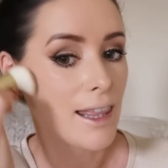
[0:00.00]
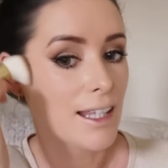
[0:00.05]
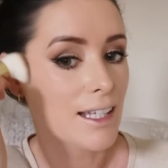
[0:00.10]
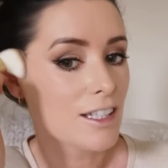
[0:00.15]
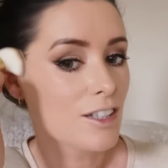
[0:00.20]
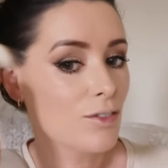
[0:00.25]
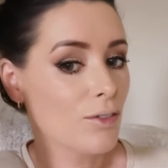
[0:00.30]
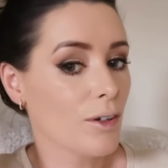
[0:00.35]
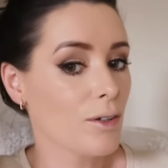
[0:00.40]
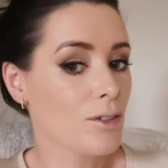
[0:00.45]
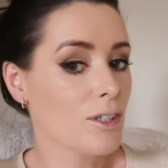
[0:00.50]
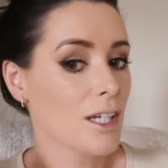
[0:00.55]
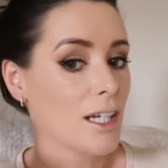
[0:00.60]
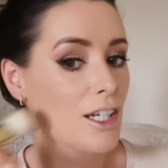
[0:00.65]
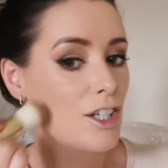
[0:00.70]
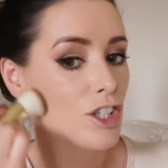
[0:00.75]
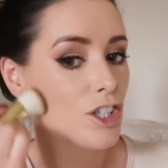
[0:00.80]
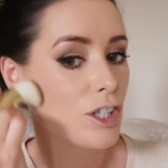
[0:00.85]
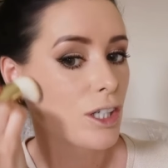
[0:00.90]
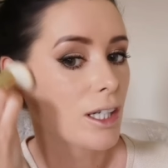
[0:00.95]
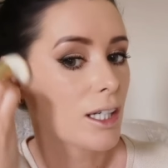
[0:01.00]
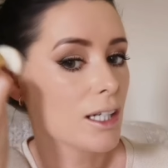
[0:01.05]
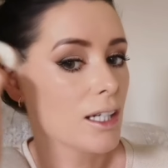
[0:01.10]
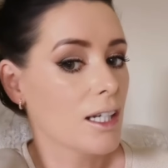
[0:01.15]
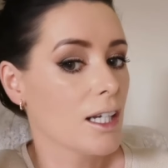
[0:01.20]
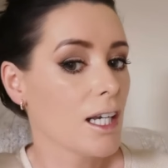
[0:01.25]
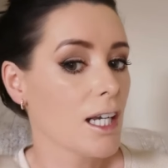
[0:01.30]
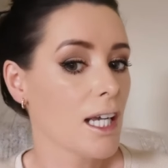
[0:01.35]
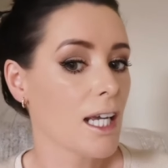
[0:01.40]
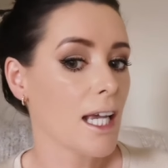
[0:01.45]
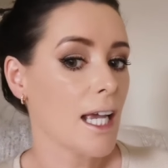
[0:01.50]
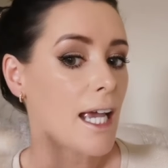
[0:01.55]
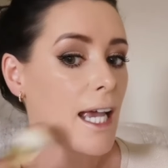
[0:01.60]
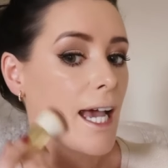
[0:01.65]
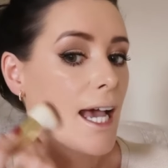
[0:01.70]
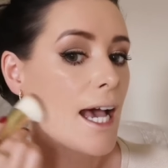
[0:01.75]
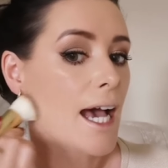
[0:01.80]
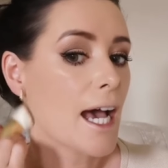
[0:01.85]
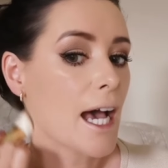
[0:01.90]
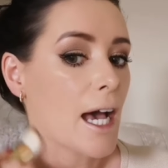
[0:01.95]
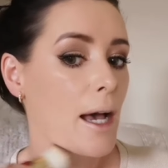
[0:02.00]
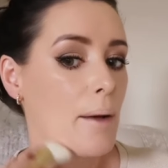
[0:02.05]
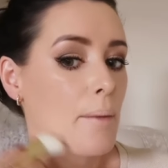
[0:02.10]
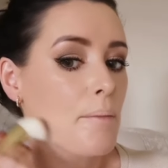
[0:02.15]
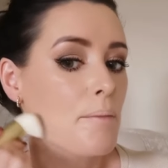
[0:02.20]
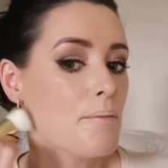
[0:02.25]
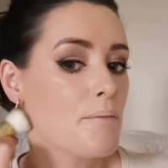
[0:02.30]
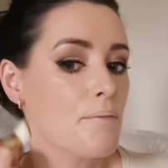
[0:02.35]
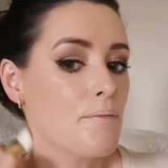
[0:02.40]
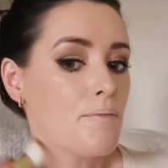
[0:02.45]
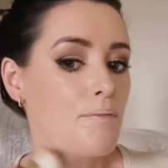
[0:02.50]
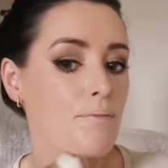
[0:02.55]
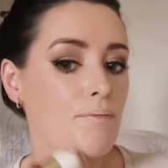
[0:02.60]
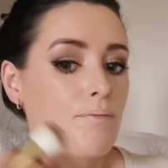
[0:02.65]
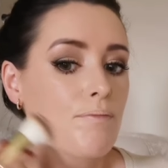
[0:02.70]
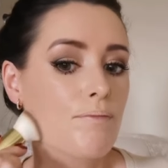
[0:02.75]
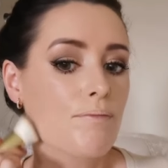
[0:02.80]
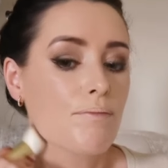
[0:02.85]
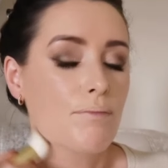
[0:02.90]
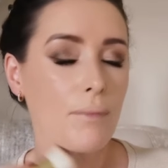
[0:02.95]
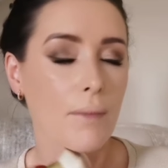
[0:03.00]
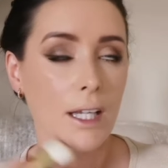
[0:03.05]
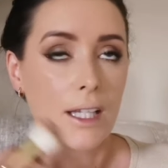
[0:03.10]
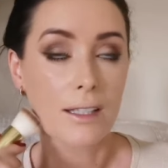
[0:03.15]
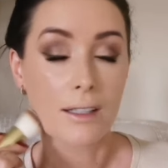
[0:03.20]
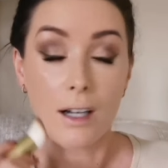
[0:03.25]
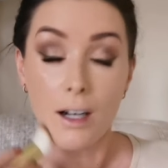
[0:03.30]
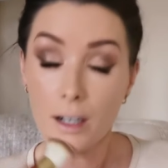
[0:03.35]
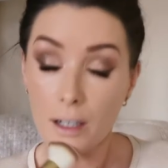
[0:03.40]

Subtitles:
This foundation is